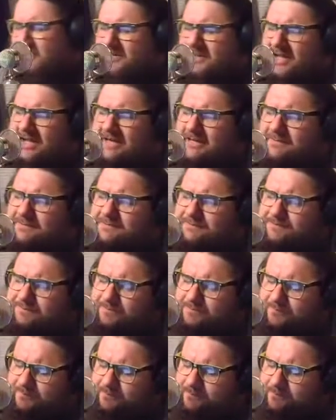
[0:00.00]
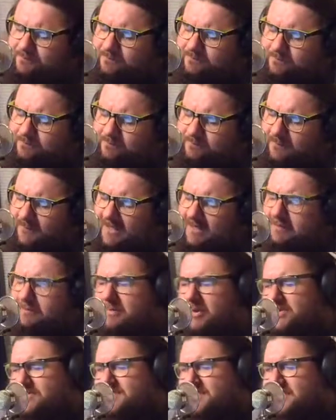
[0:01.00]
like
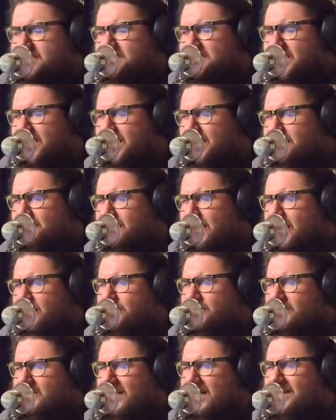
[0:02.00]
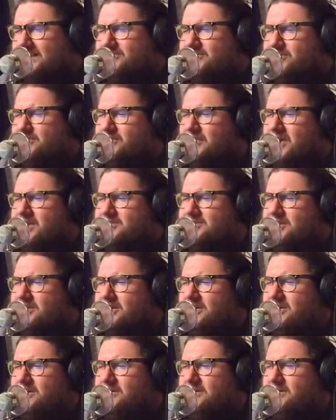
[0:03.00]
most of the time, I rely too much
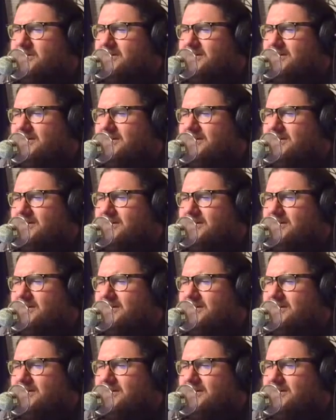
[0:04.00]
on